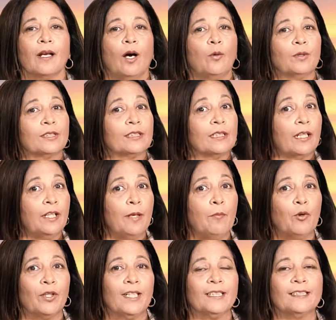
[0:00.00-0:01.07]
Our Sunday
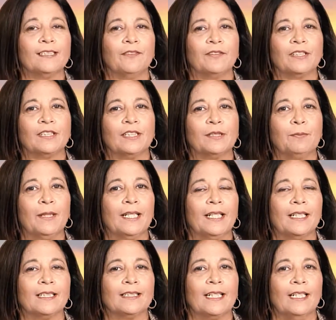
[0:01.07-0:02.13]
morning services
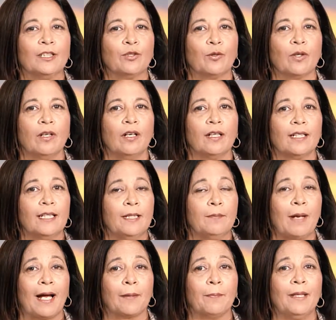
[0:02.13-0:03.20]
begin at 8 o'clock in
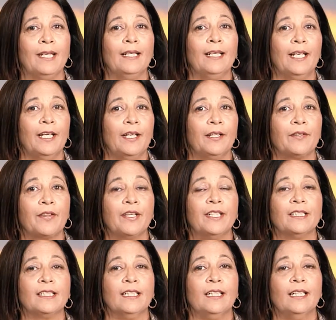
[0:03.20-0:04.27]
McBean,
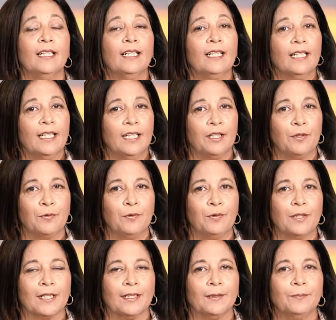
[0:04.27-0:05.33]
8:30 in
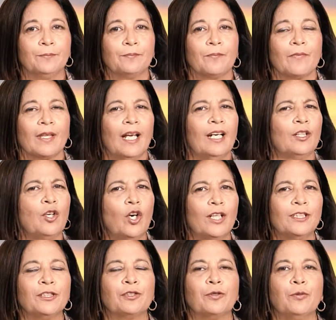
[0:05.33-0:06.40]
Arouca. And
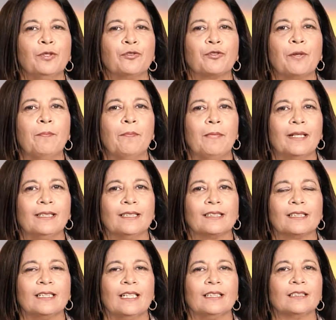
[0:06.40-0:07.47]
God is doing
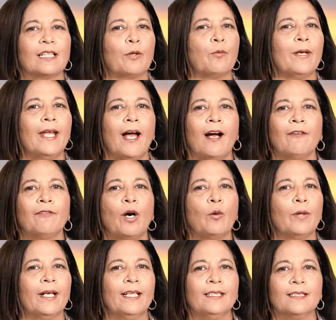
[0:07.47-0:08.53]
tremendous things, and we have
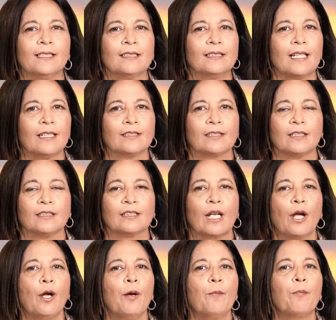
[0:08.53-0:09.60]
our intercessors
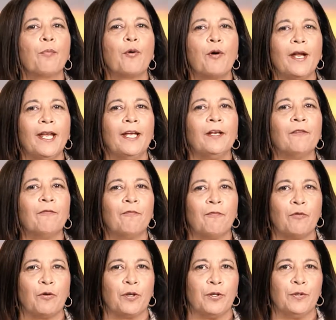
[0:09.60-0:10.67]
praying
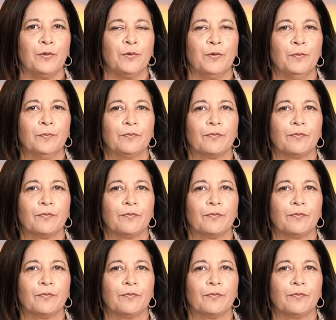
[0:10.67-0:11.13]
for you.